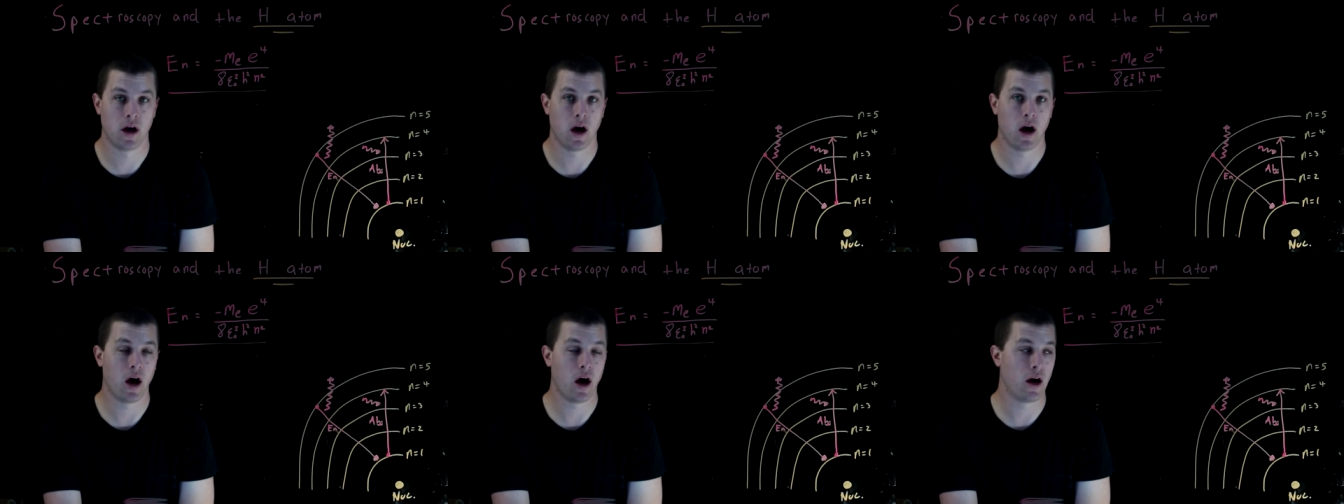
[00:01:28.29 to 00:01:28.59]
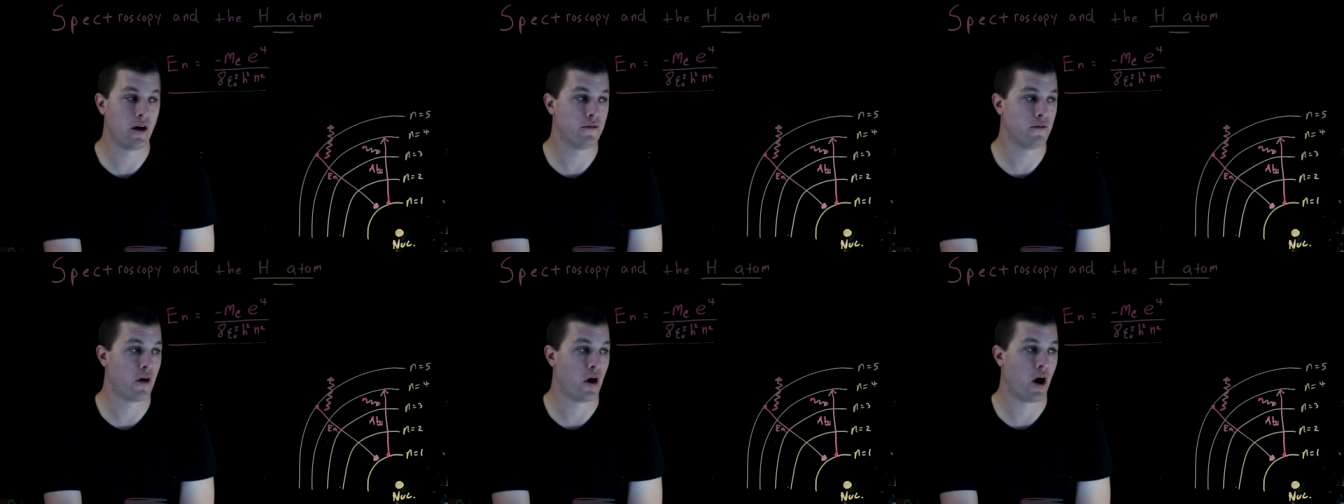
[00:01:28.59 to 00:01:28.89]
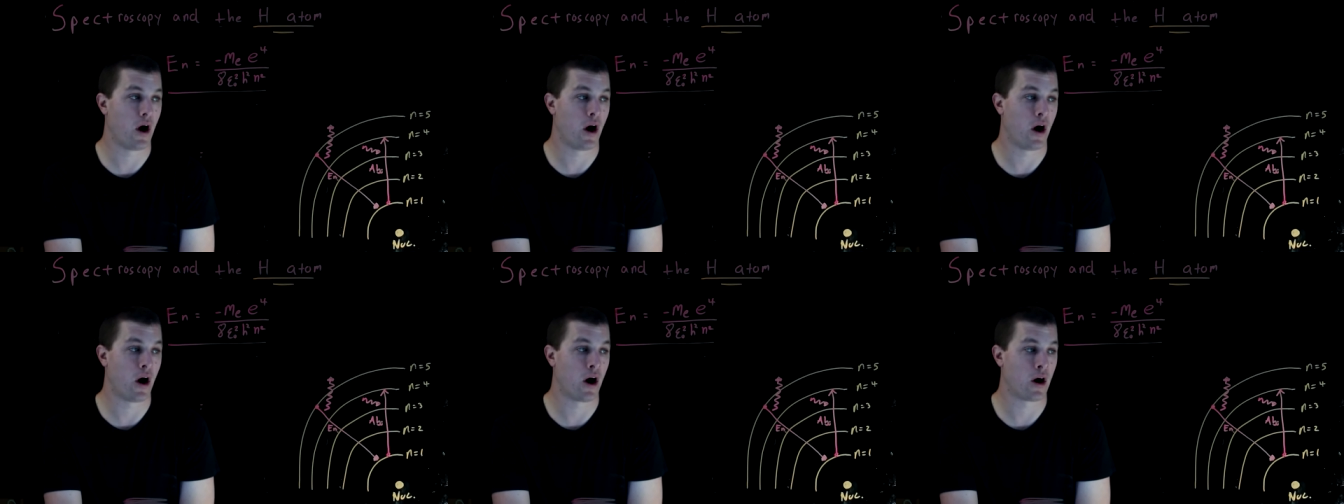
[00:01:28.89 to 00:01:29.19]
of
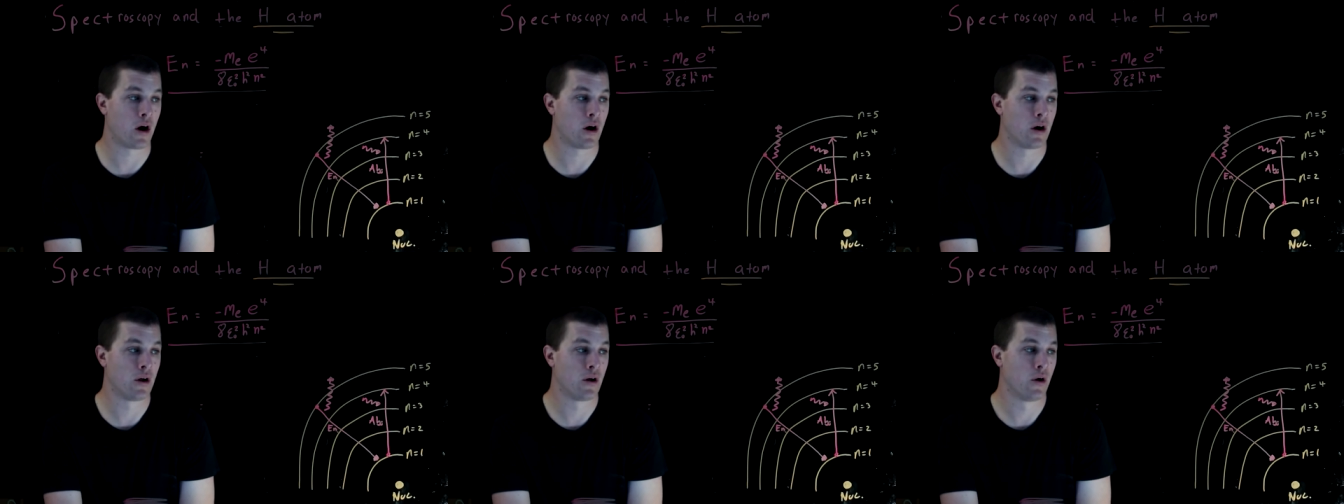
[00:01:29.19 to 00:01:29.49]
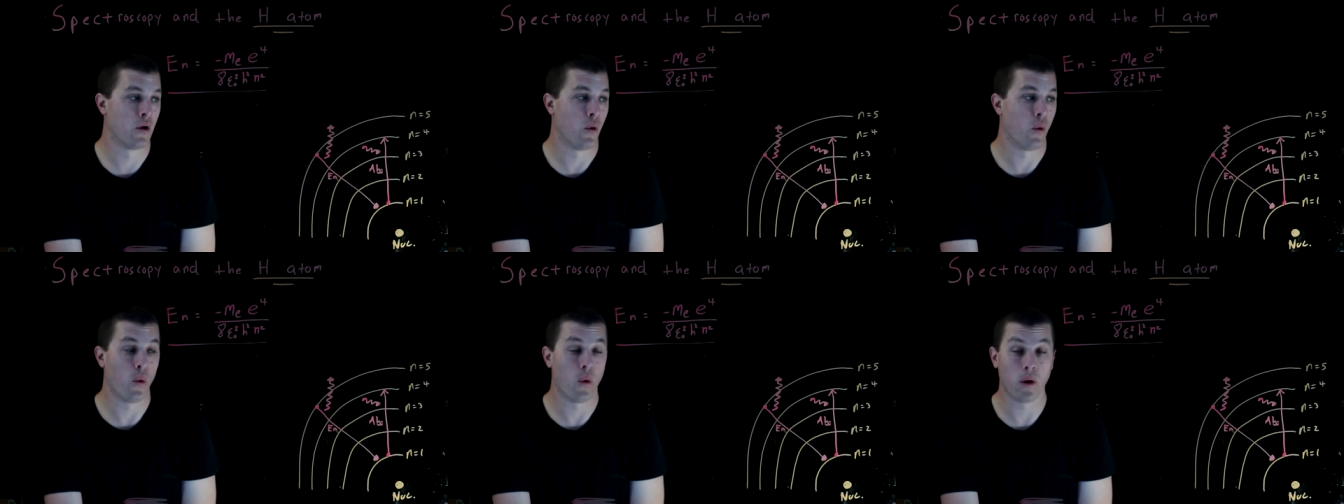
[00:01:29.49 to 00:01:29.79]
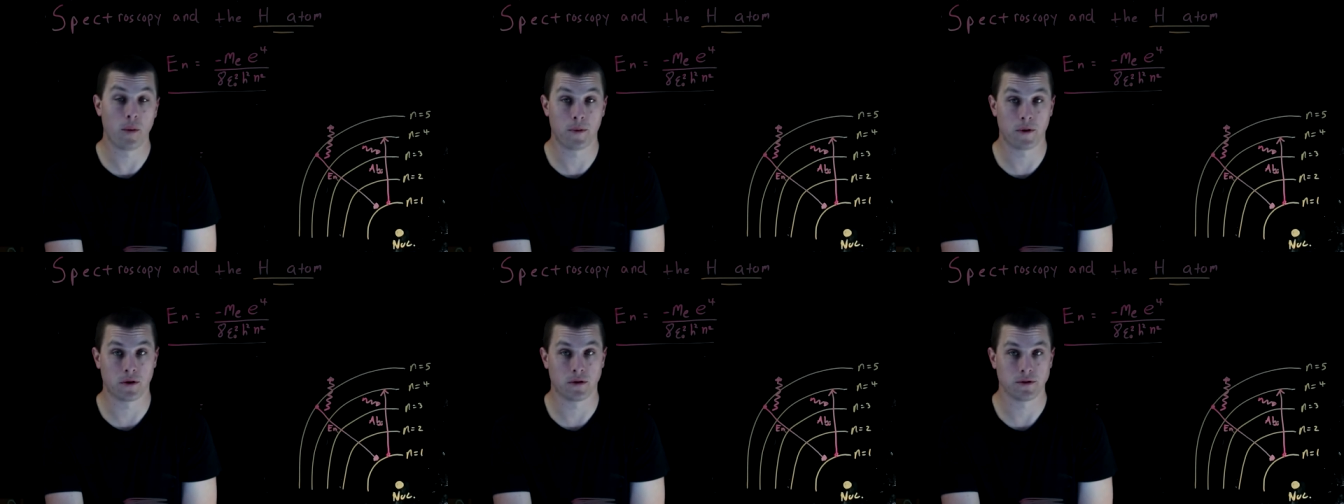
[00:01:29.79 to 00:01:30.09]
our
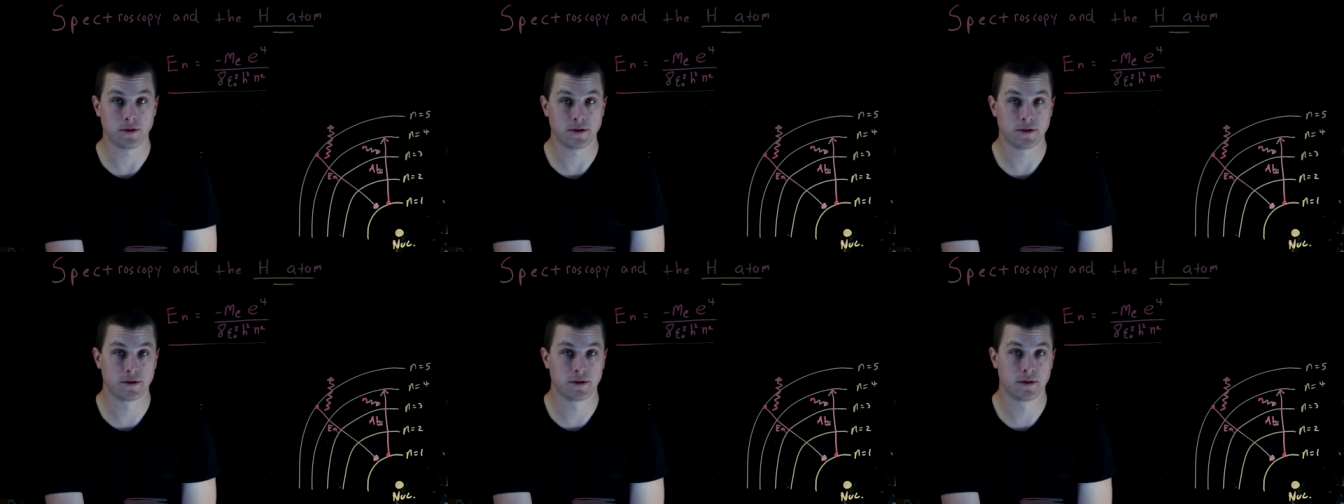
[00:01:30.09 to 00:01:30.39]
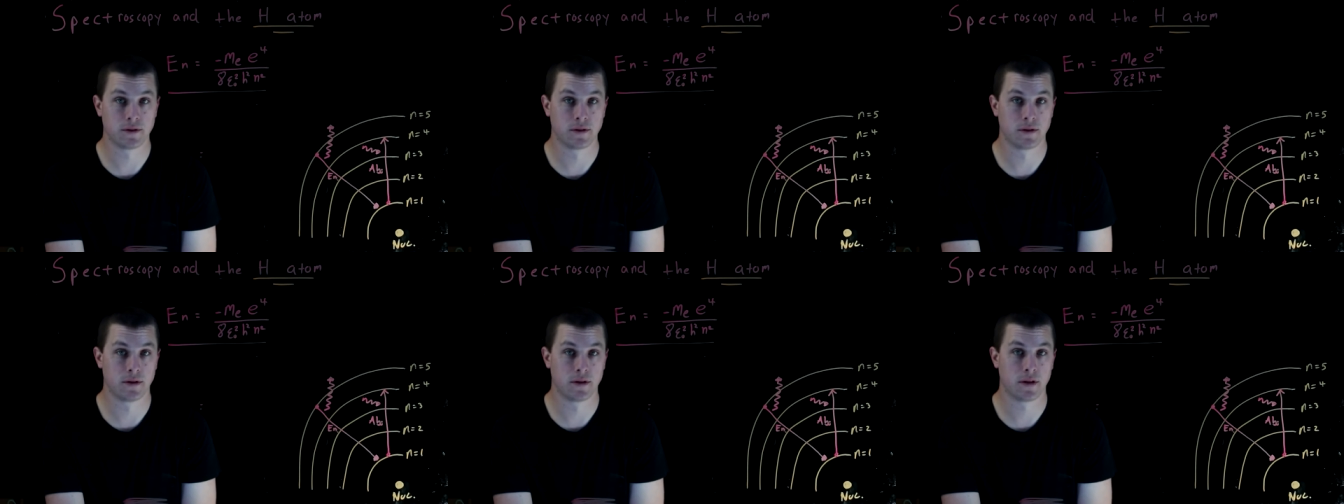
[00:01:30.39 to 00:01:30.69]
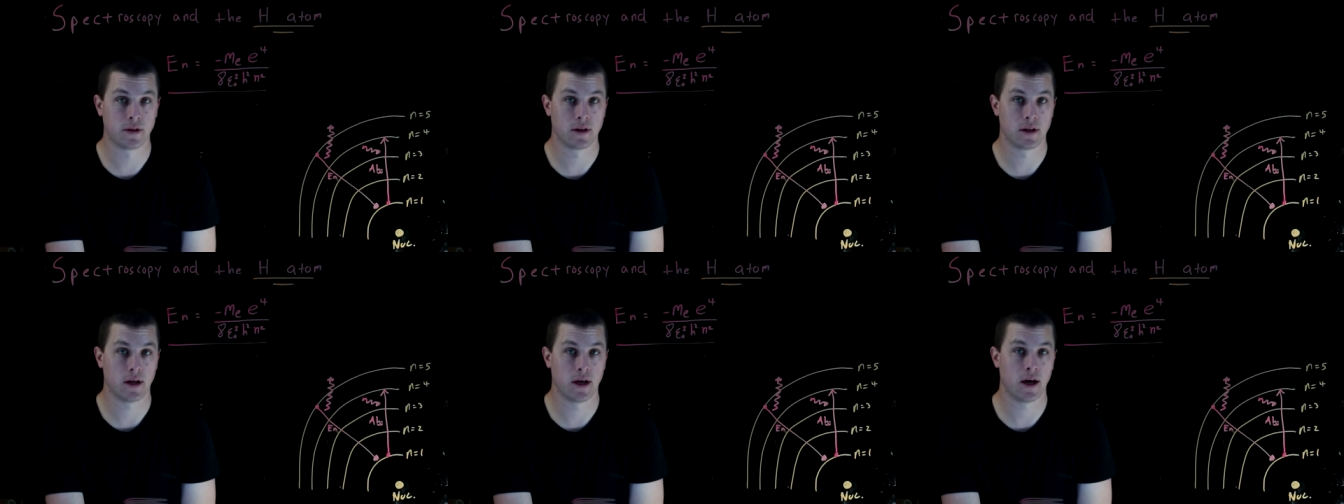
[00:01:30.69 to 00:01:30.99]
orbitals
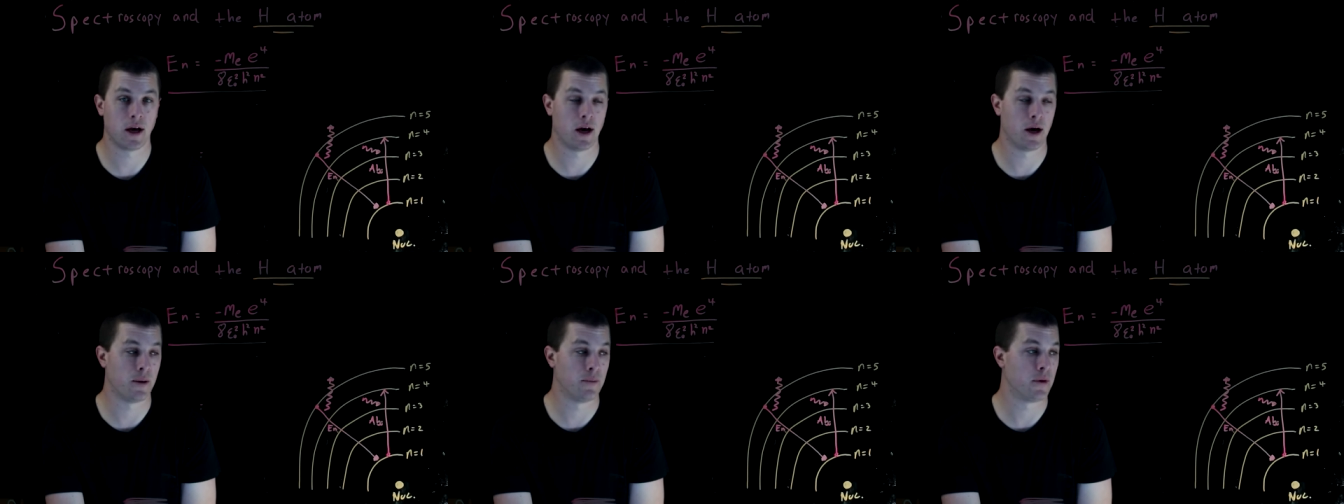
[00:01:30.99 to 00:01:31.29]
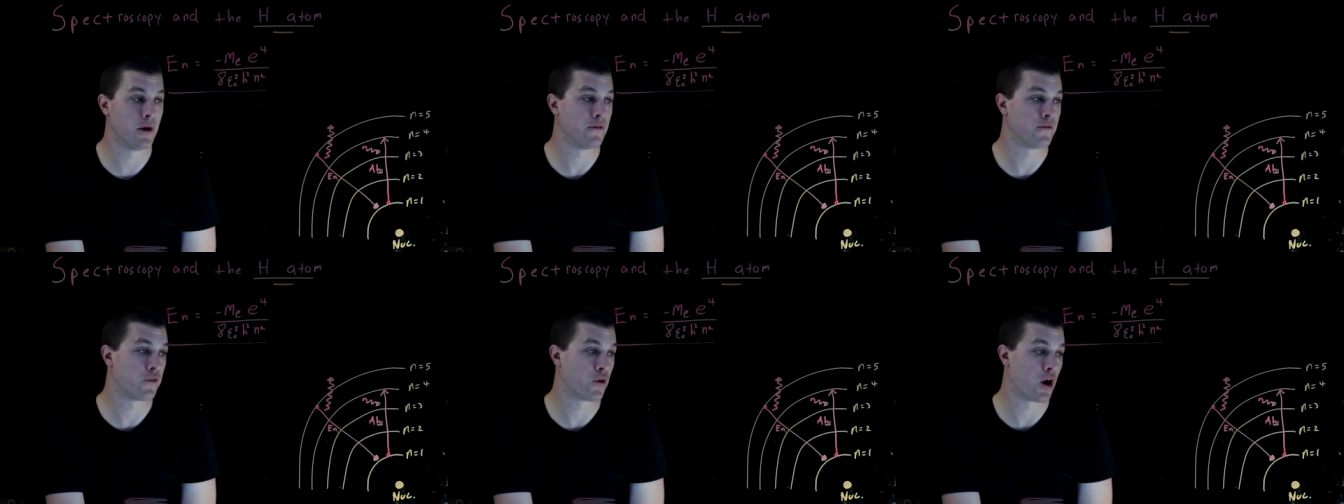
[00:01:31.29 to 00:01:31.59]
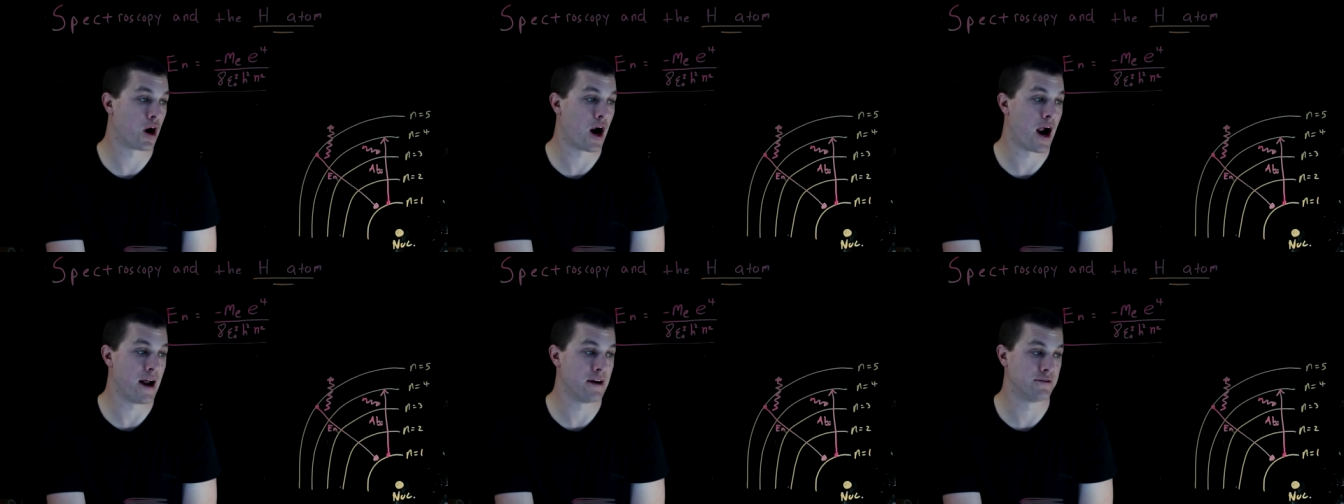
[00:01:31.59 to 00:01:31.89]
for
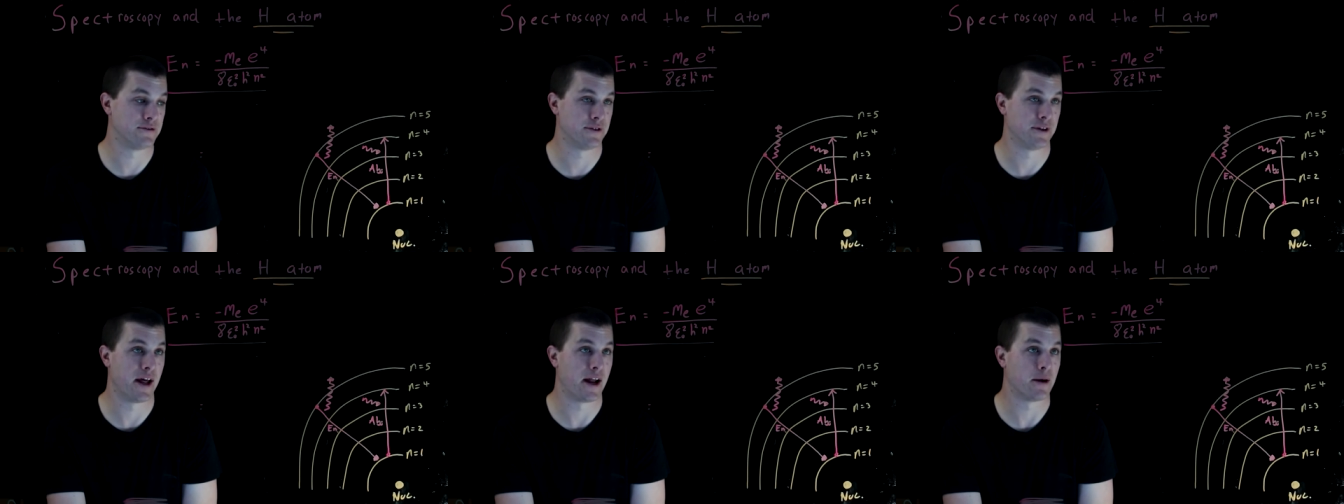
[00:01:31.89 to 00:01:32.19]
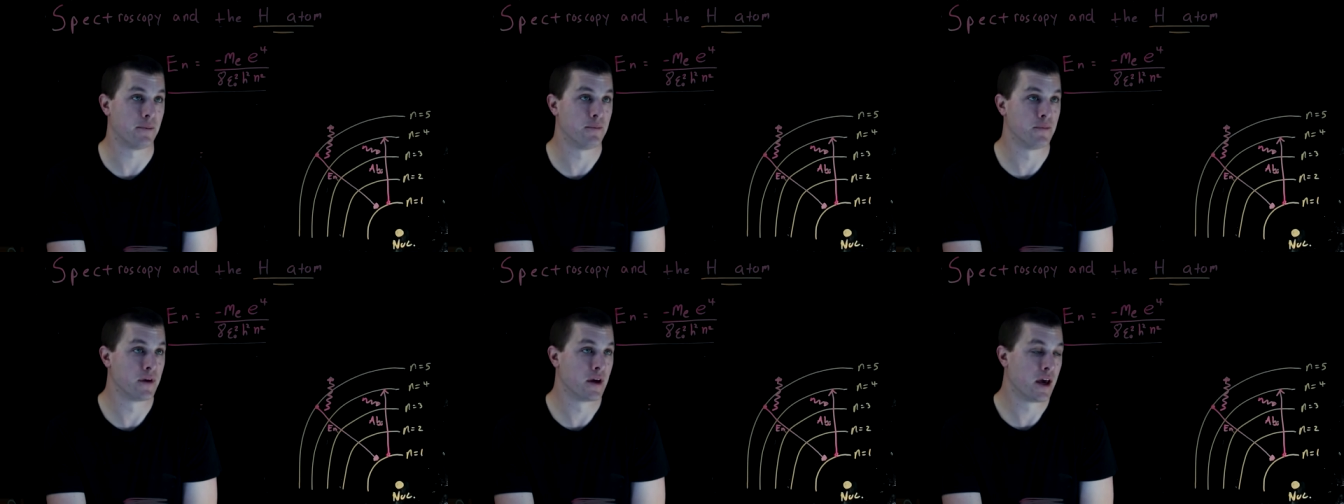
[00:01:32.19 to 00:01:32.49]
our hydrogen atom.